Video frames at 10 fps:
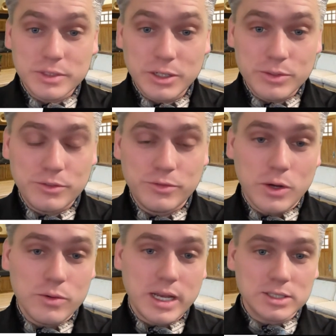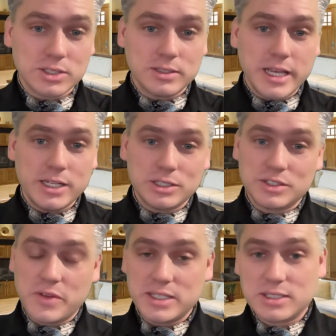We do phone consultations,
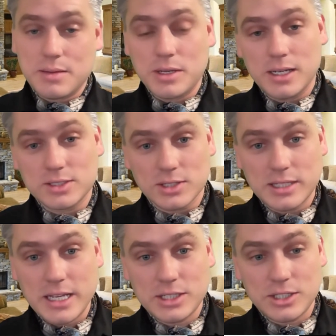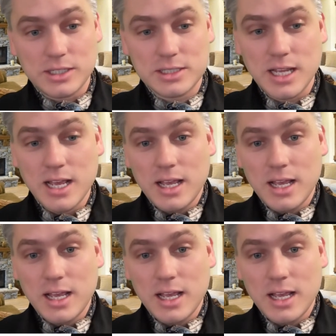FaceTime consultations.